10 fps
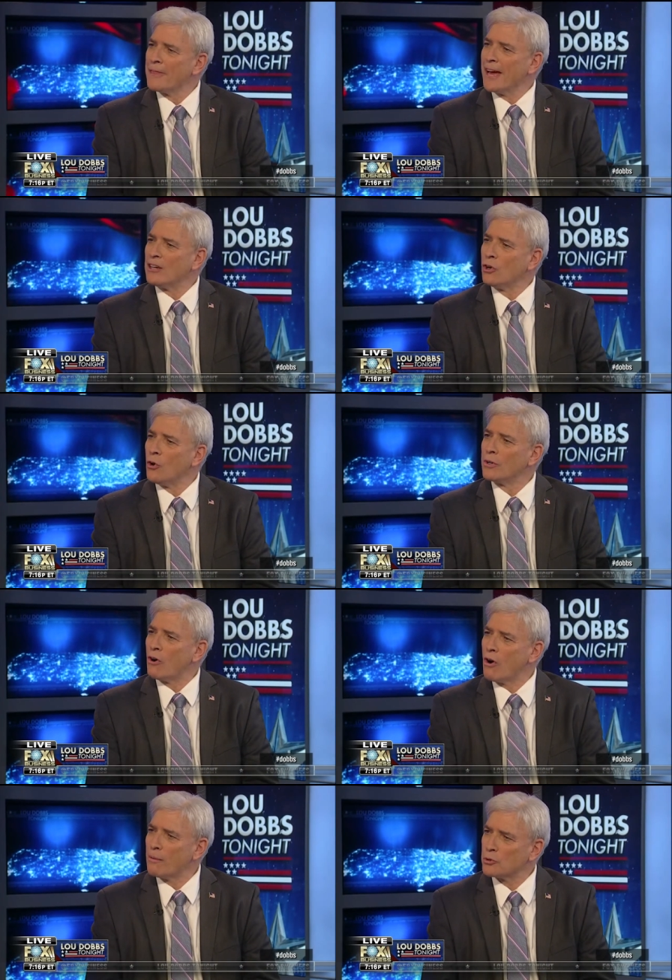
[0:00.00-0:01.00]
that go in
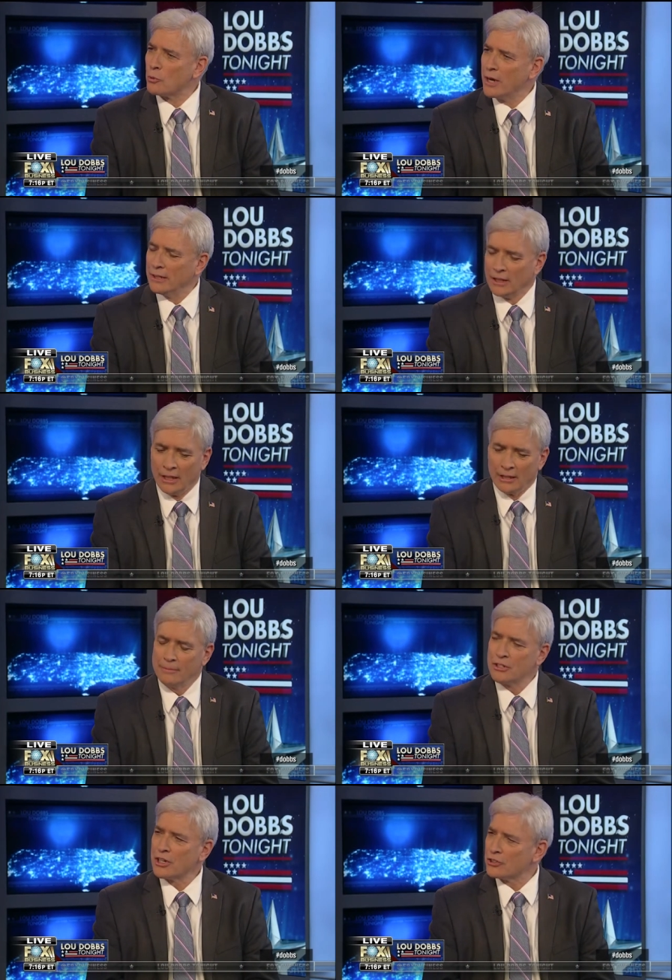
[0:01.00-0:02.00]
harm's way. Let
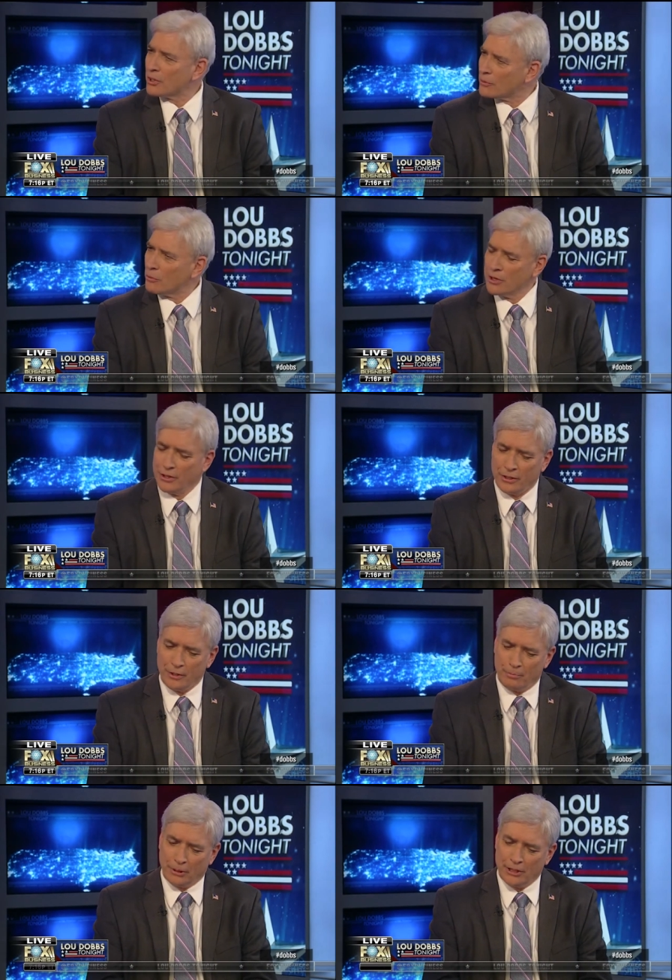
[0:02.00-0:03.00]
me share something with you. The
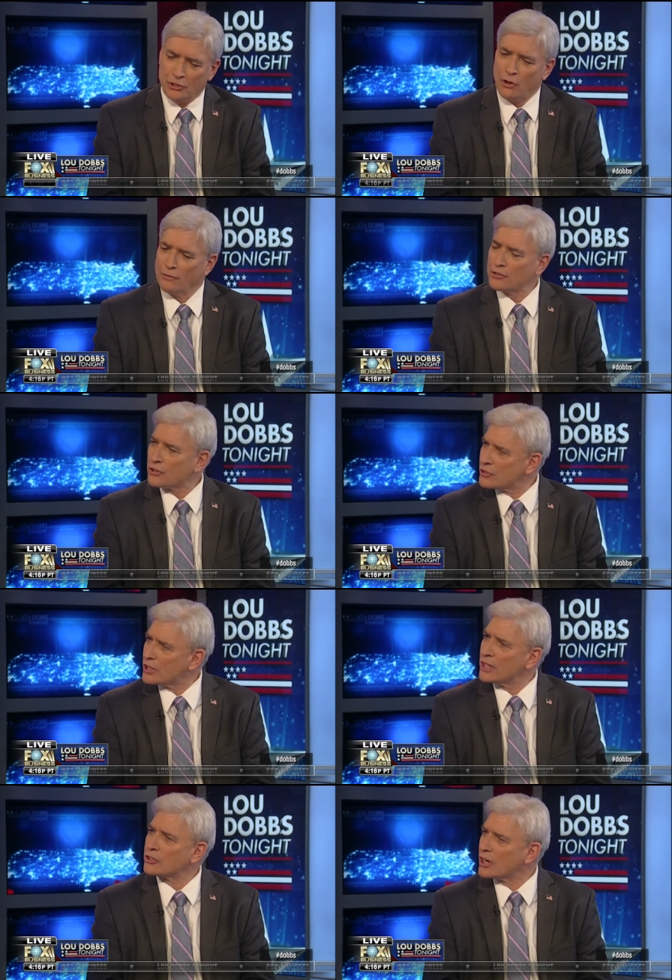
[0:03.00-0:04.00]
police officers in
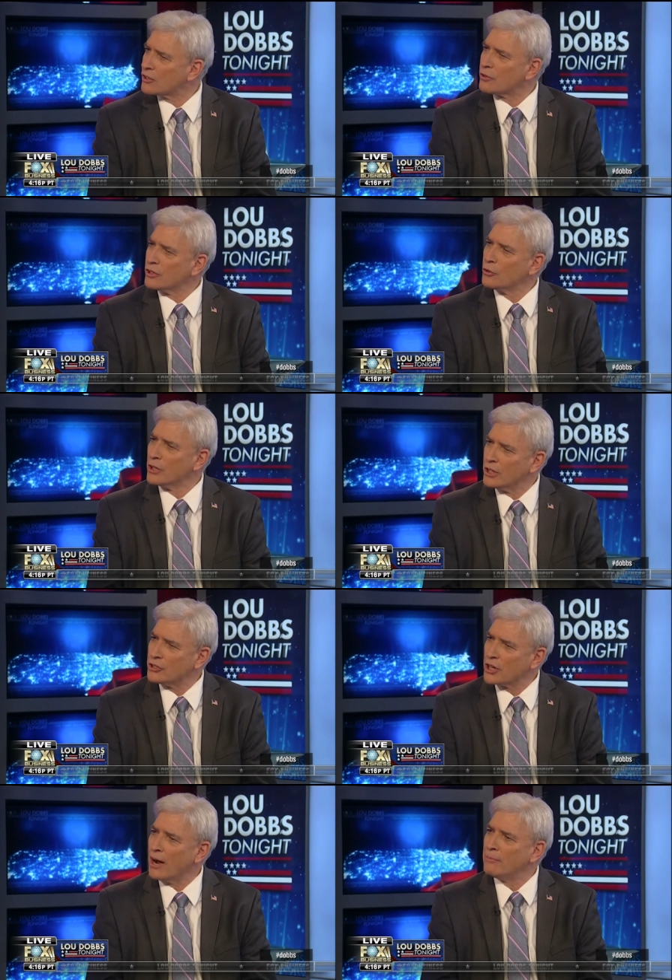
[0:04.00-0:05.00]
this country do a good
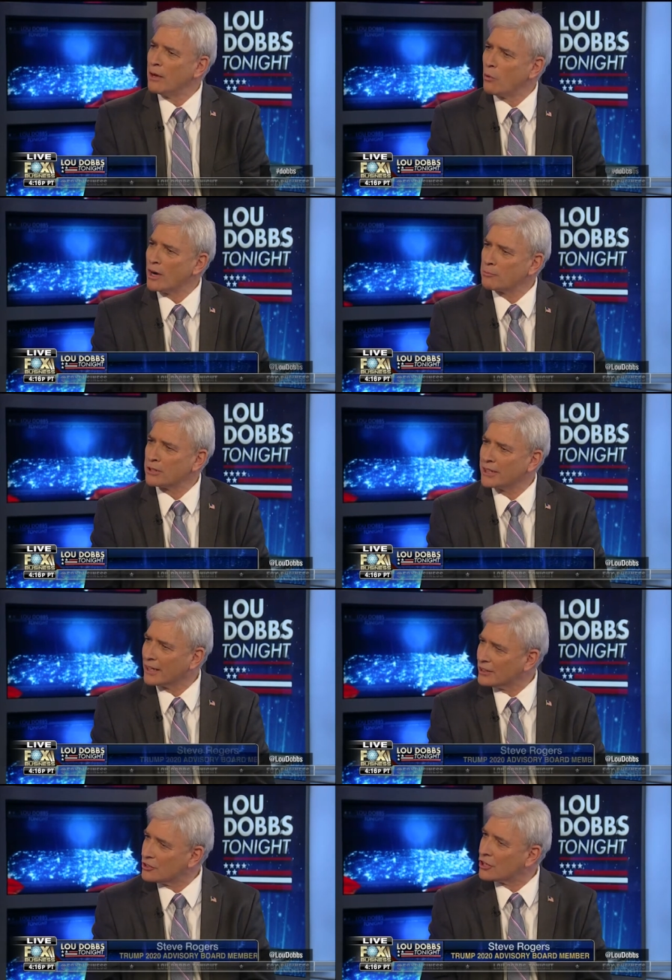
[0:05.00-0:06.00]
job. They want to
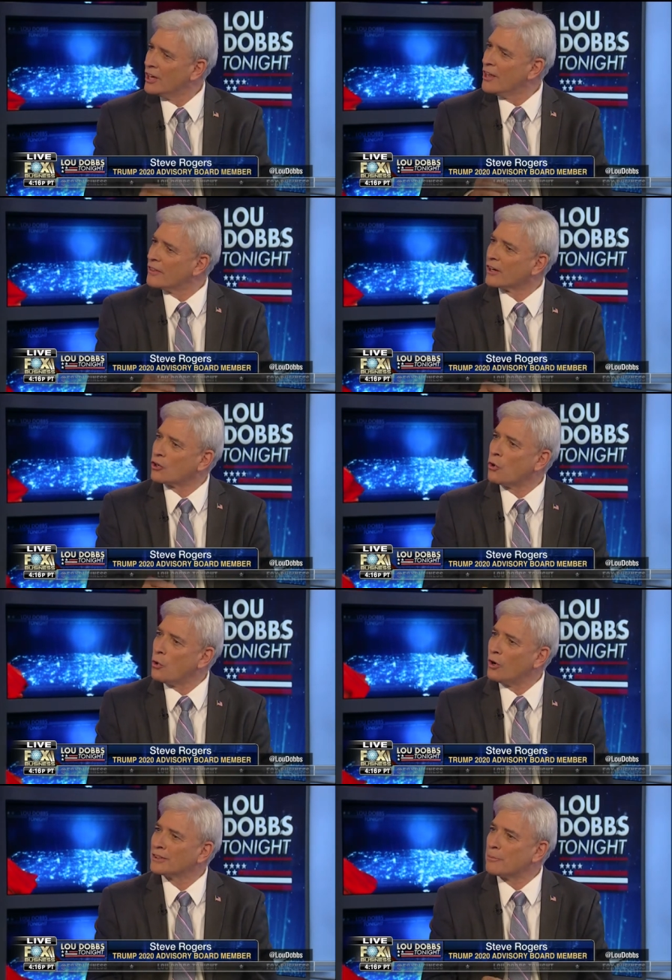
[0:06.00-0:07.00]
protect us. They're
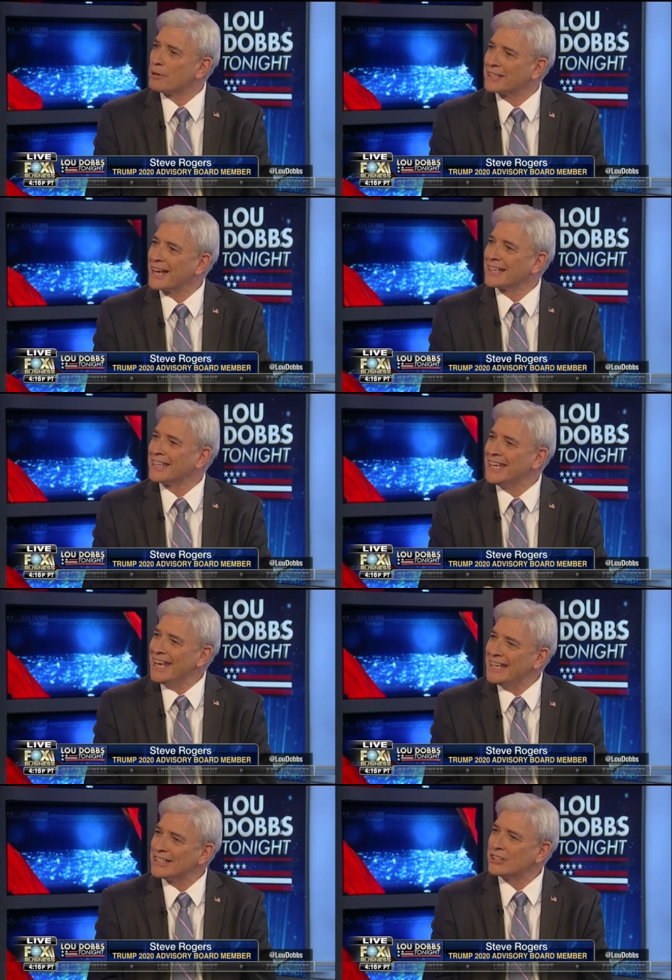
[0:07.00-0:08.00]
called to protect the
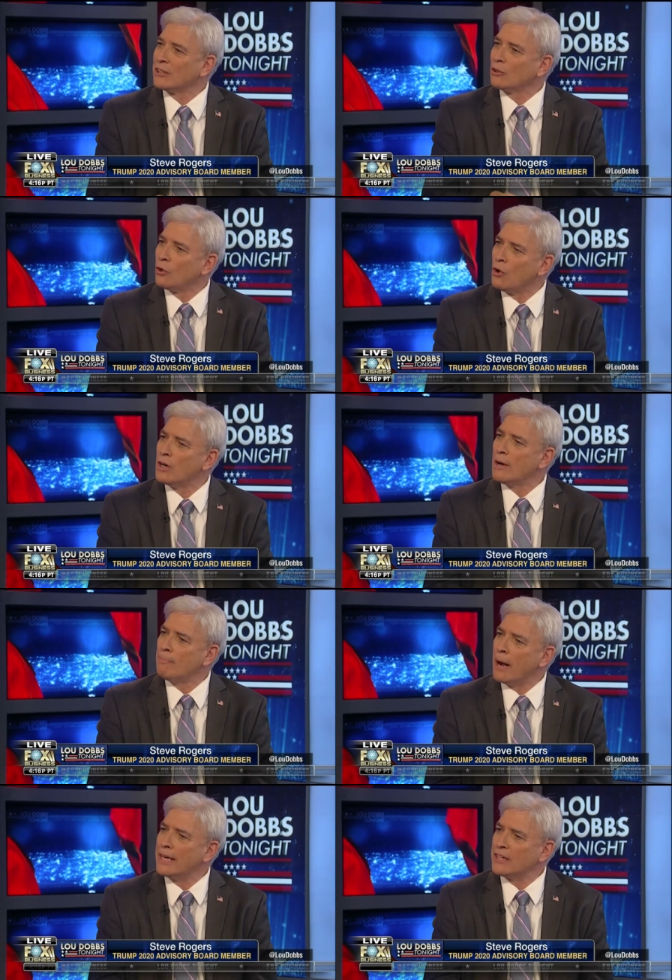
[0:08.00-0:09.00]
innocent, law
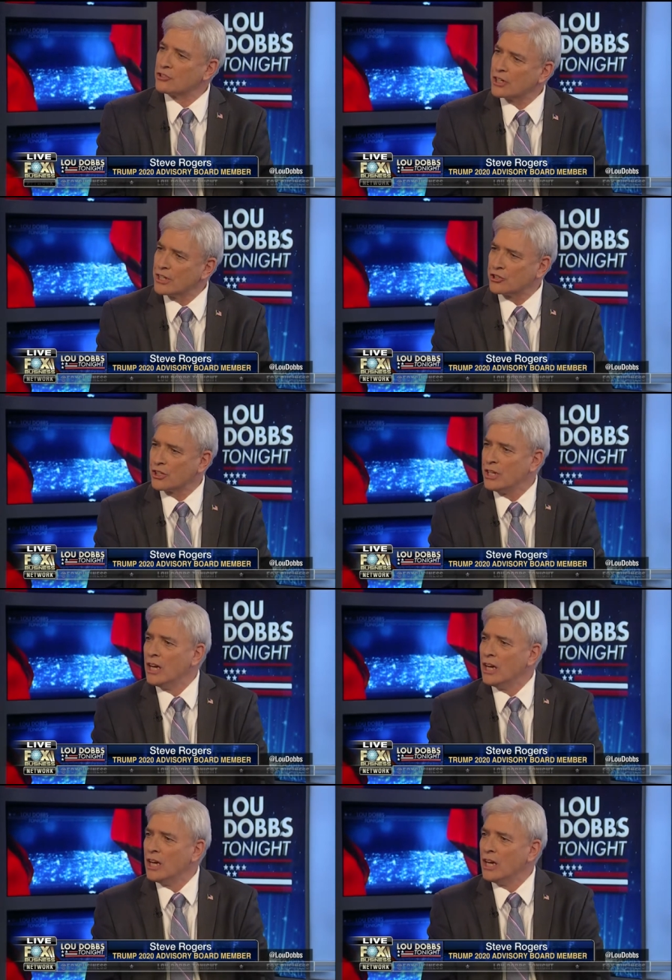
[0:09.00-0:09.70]
abiding citizen,